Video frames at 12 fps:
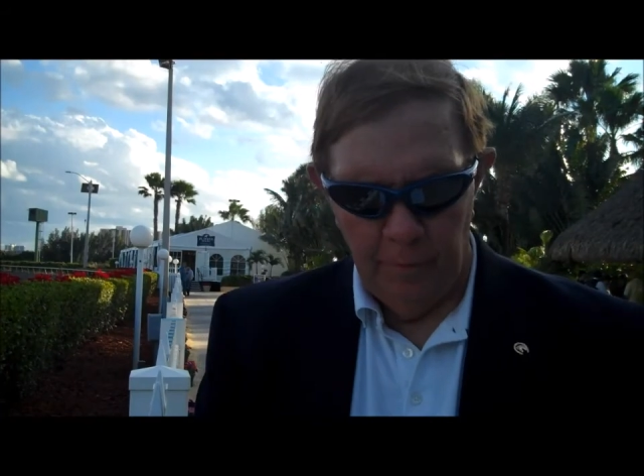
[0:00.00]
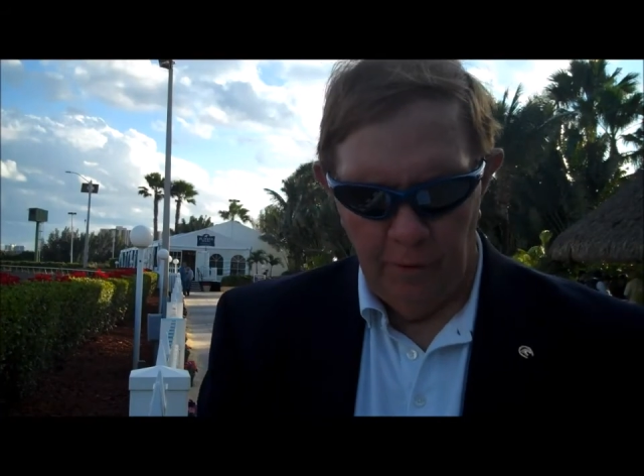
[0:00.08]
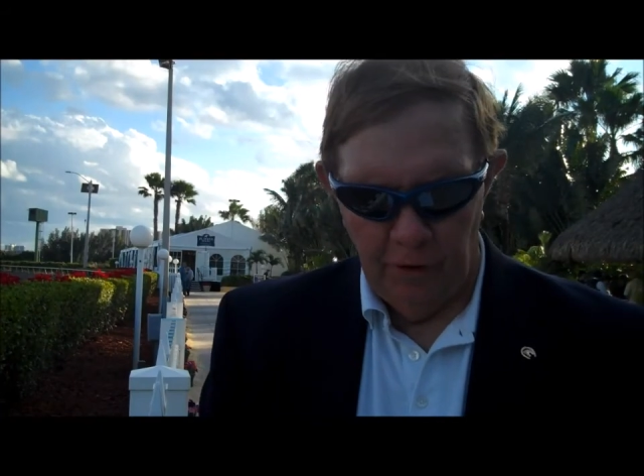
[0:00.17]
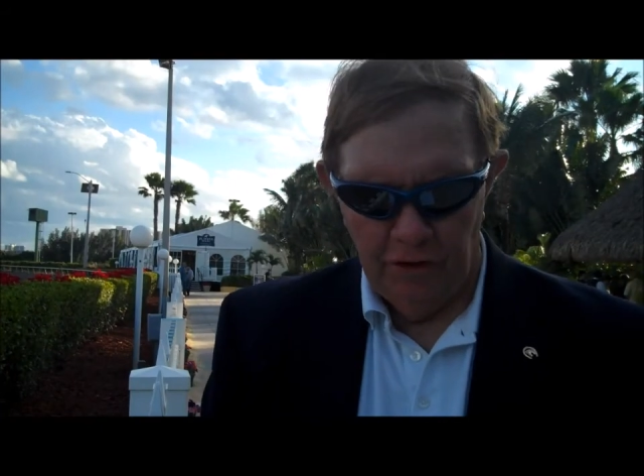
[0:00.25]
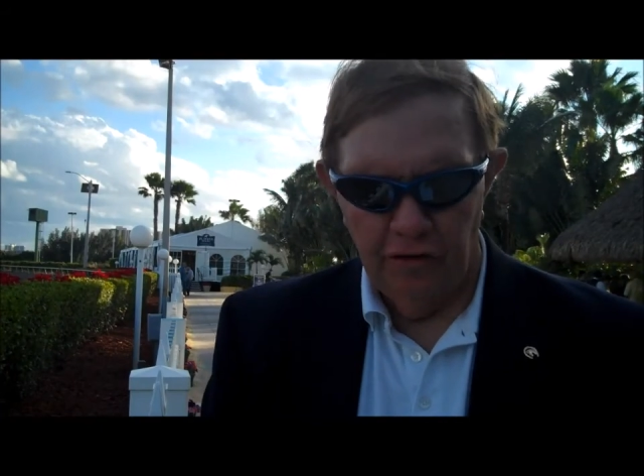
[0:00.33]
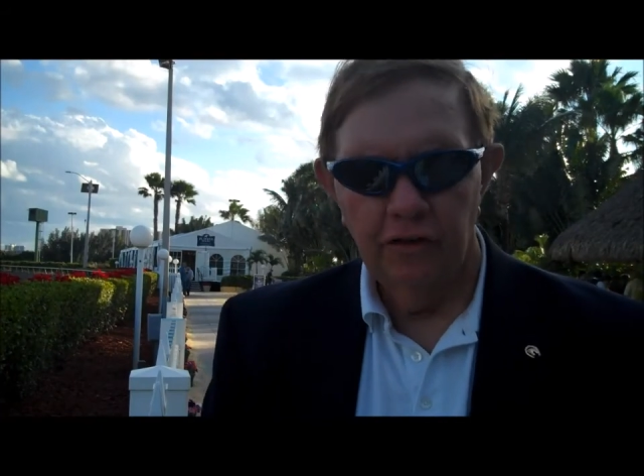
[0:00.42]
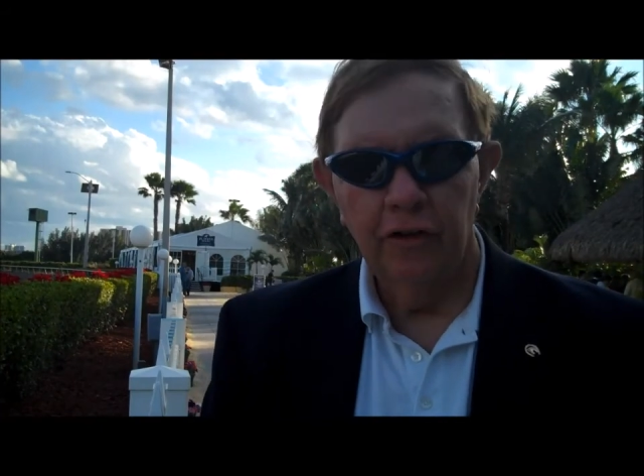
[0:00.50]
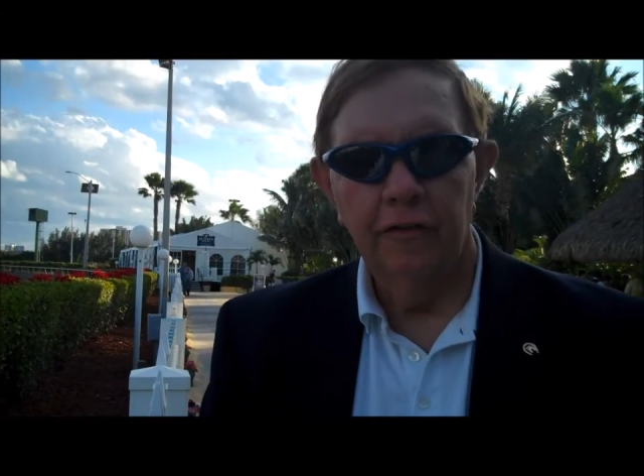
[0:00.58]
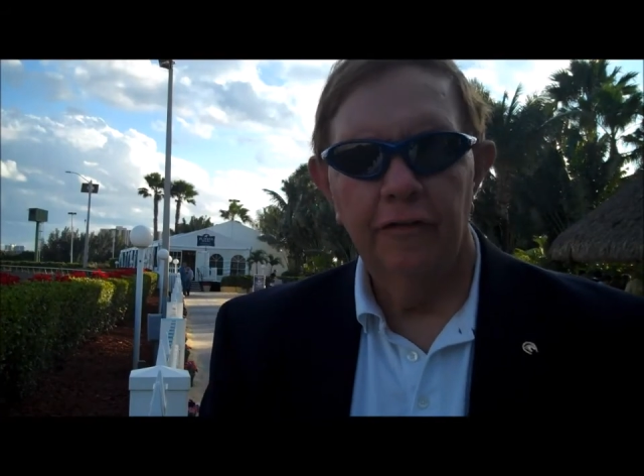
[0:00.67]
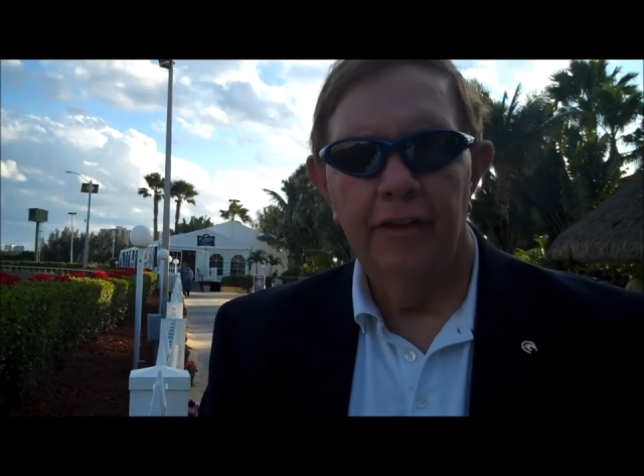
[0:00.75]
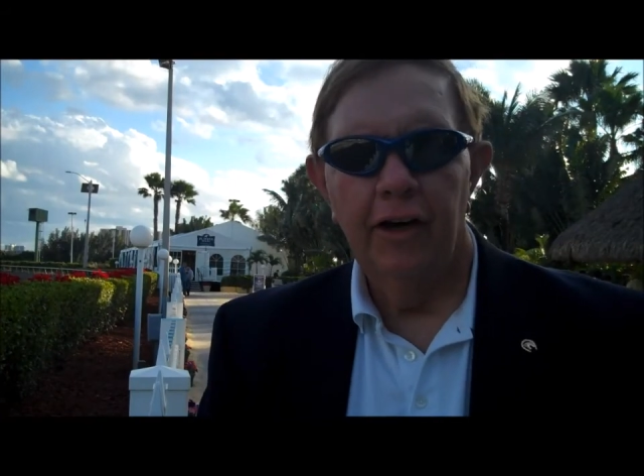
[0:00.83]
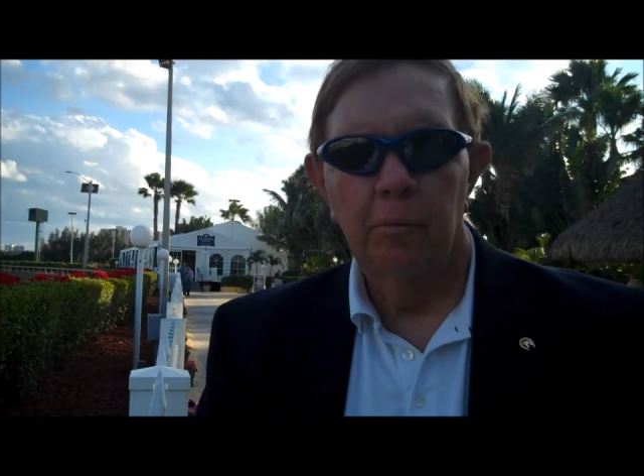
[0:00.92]
we were on the turf
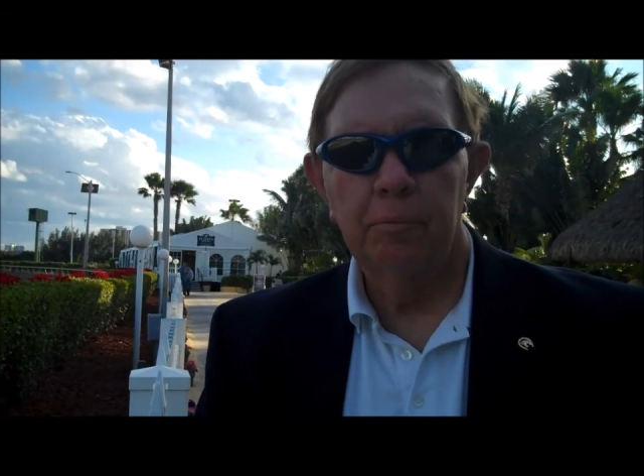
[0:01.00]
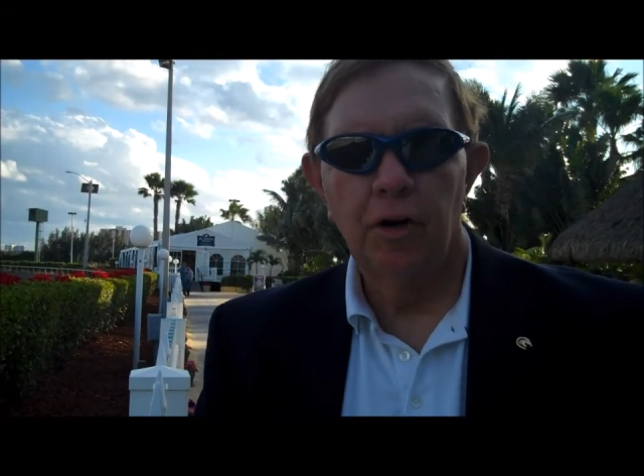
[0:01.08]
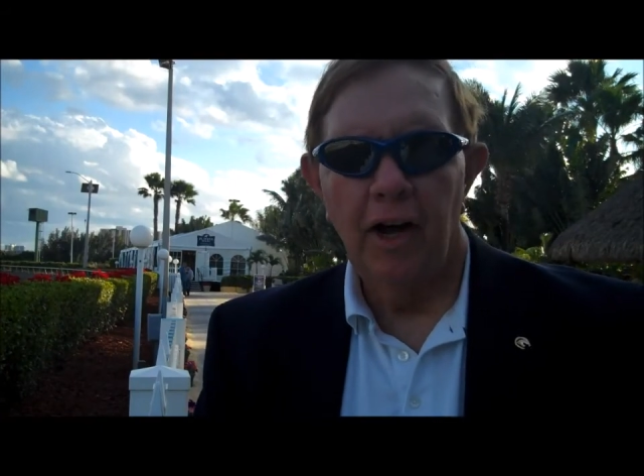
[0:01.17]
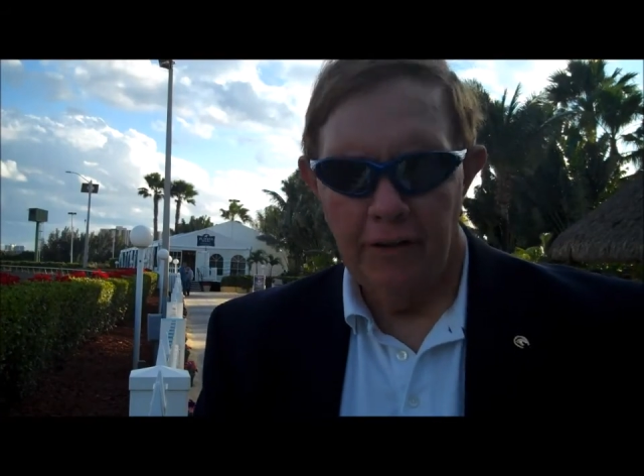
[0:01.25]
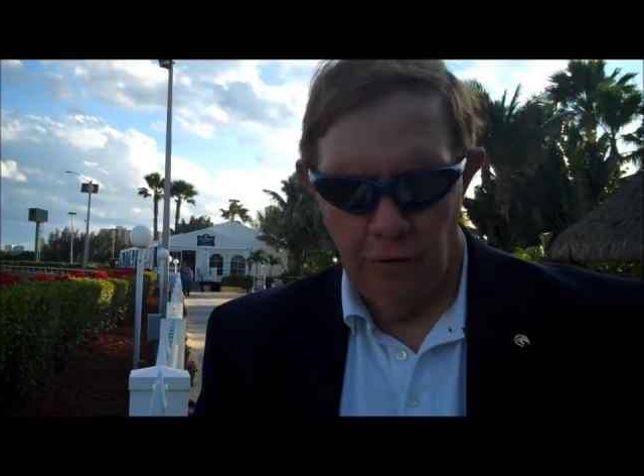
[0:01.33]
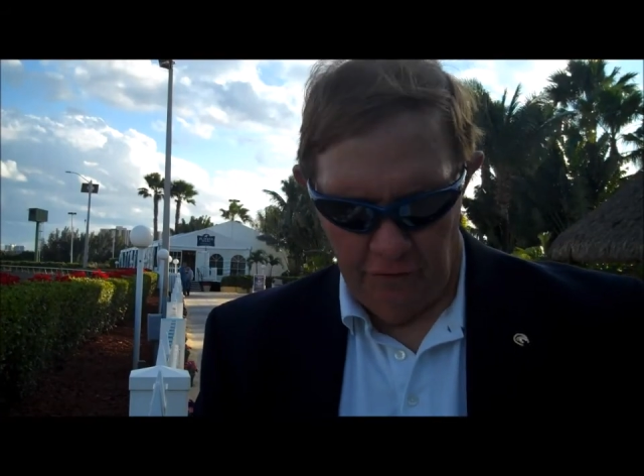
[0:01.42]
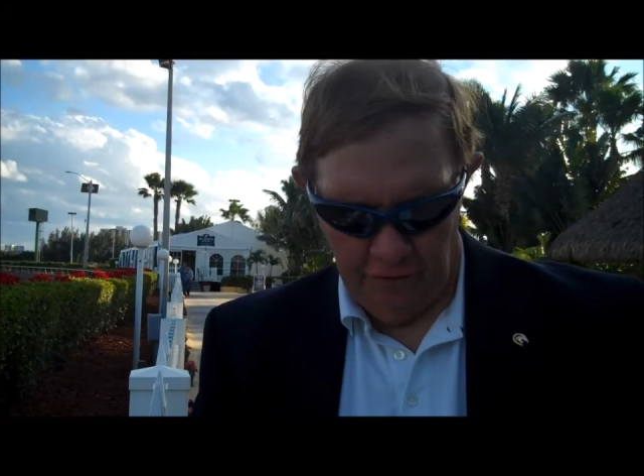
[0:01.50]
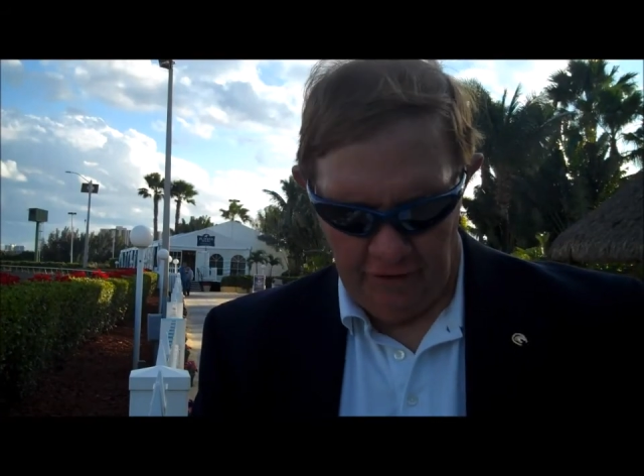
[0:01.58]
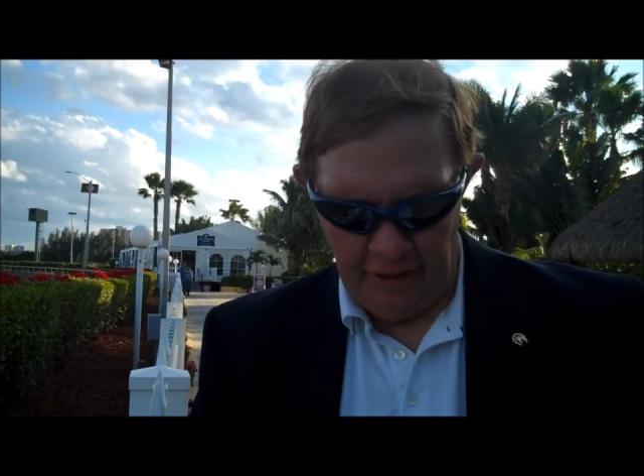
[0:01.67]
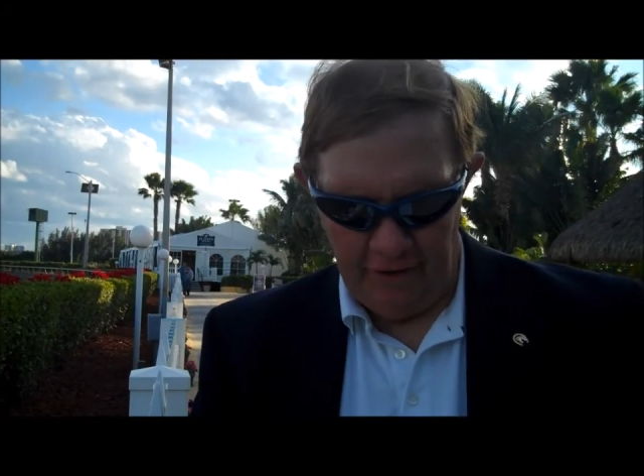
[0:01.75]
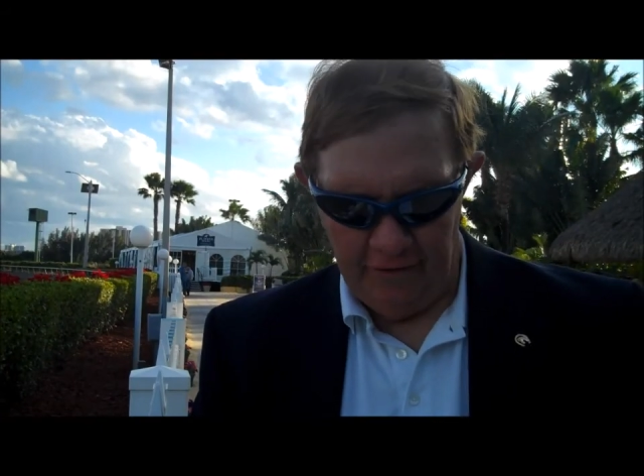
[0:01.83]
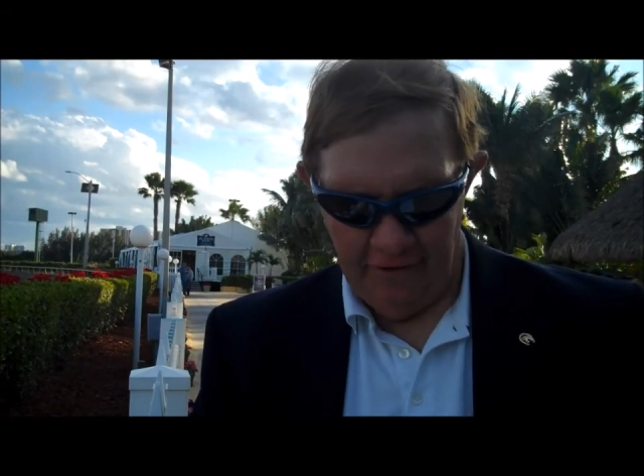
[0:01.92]
for the El Prado
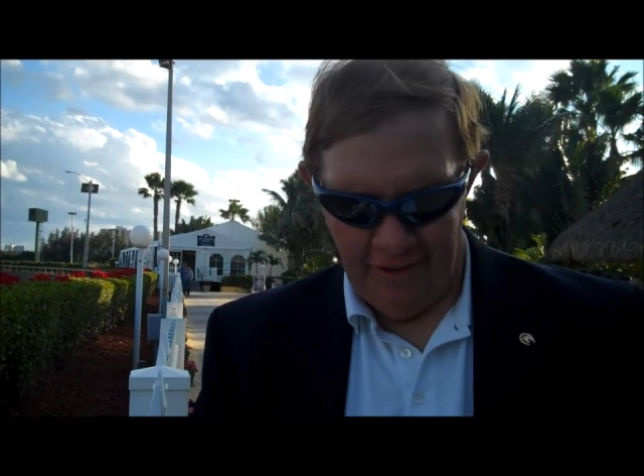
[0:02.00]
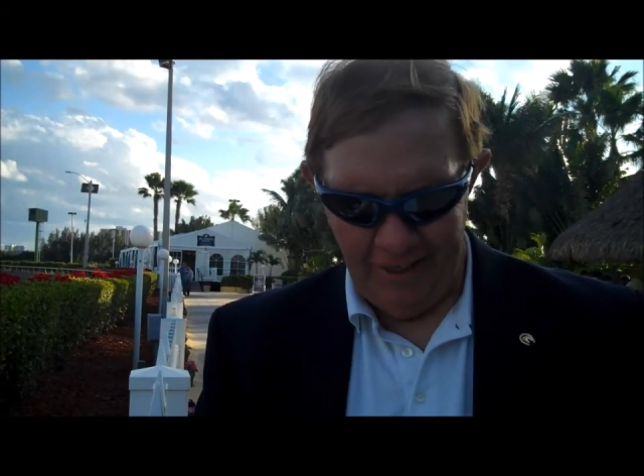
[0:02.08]
Stakes.